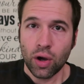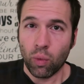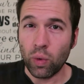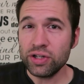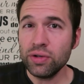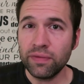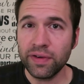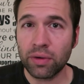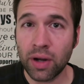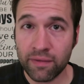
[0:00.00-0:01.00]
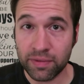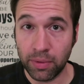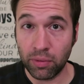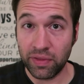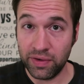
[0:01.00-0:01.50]
Would you feel
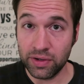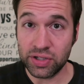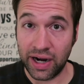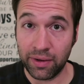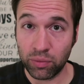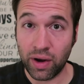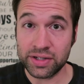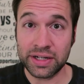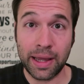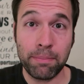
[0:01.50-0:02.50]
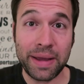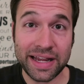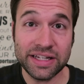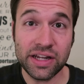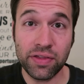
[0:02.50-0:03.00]
comfortable with your child watching a
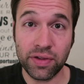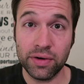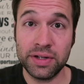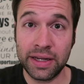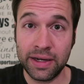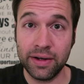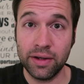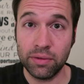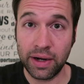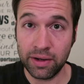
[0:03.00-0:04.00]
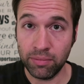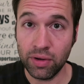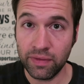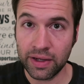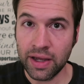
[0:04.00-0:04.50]
PG 13 rated
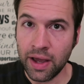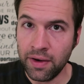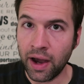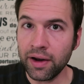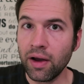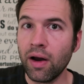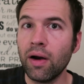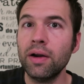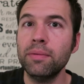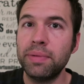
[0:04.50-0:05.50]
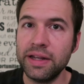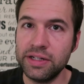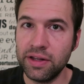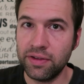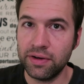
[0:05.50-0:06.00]
movie? Not a hard
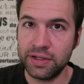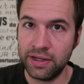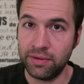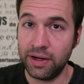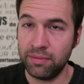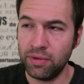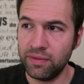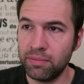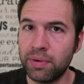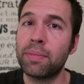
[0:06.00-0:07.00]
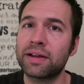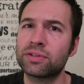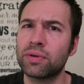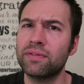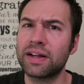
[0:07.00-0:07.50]
PG 13 rated movie, but
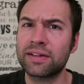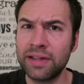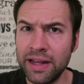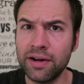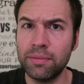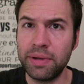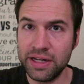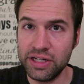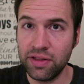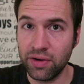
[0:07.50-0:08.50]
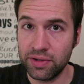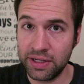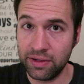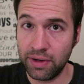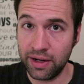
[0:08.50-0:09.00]
sort of a cleaner PG
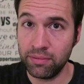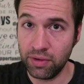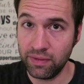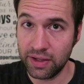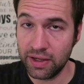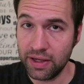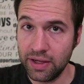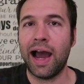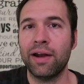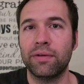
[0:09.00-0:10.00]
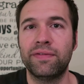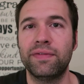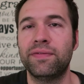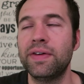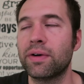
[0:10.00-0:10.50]
13 rated movie. I don't
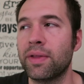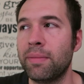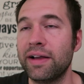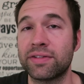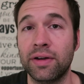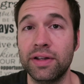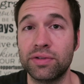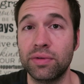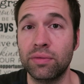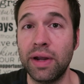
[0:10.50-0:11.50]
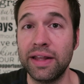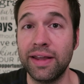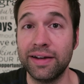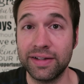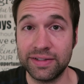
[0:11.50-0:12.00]
feel that my son is ready
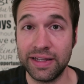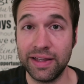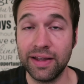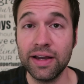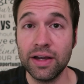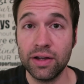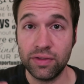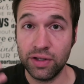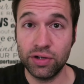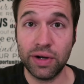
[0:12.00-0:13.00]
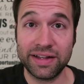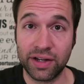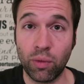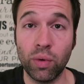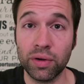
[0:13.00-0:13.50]
yet to see the
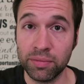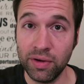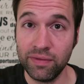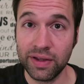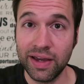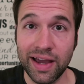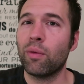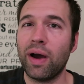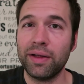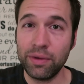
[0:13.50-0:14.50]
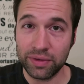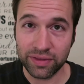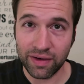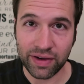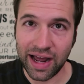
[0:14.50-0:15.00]
Jurassic World movie. While he would
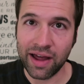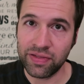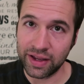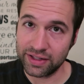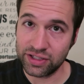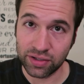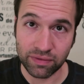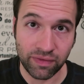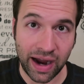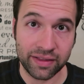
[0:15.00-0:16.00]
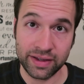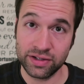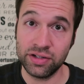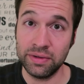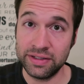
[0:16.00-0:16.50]
love it, I think it's too violent
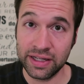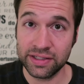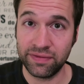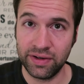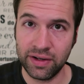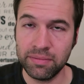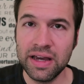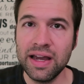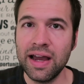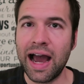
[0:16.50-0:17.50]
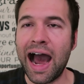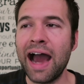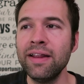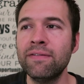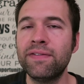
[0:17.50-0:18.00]
and too intense for him.
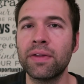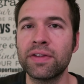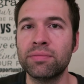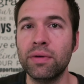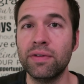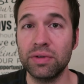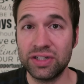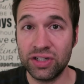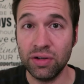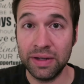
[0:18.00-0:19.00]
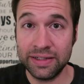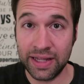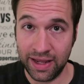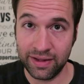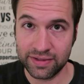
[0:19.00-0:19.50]
I didn't feel this movie was too
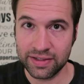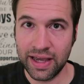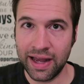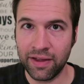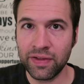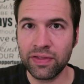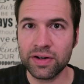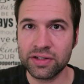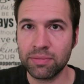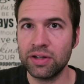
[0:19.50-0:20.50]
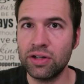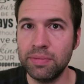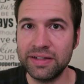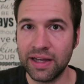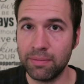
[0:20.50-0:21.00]
intense. And I think there's something to
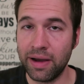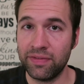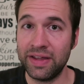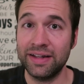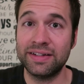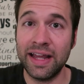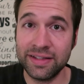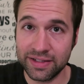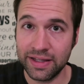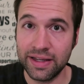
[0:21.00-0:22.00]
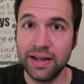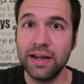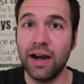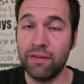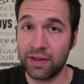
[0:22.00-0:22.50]
be said about the intensity
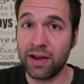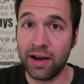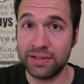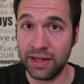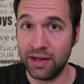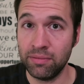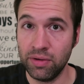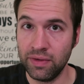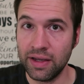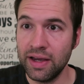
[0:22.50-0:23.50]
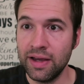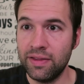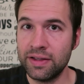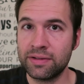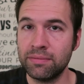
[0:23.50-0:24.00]
of the content in a movie.
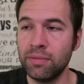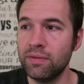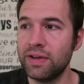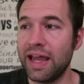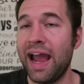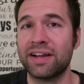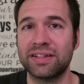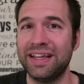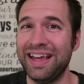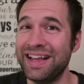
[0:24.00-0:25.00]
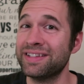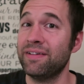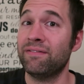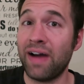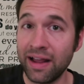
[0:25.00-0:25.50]
This movie actually
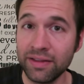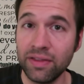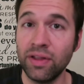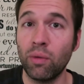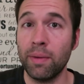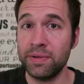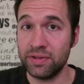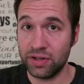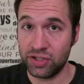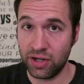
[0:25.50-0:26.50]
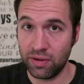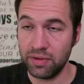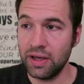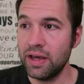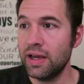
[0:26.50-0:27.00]
isn't violent, though weapons are shown.